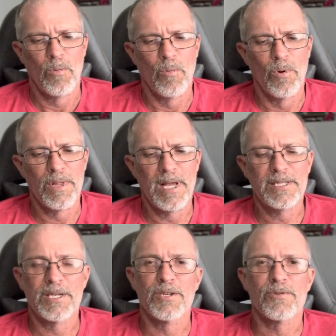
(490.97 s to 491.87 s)
well,
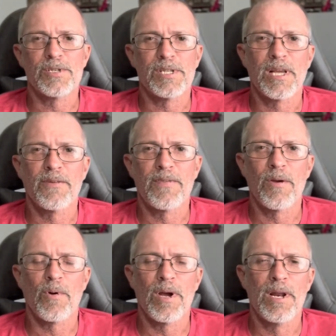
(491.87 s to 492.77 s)
that's interesting. If they
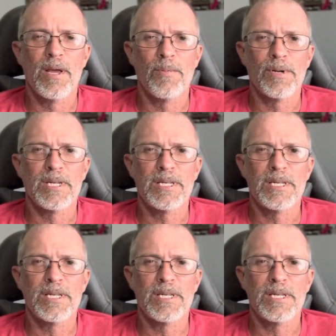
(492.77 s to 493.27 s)
were unable to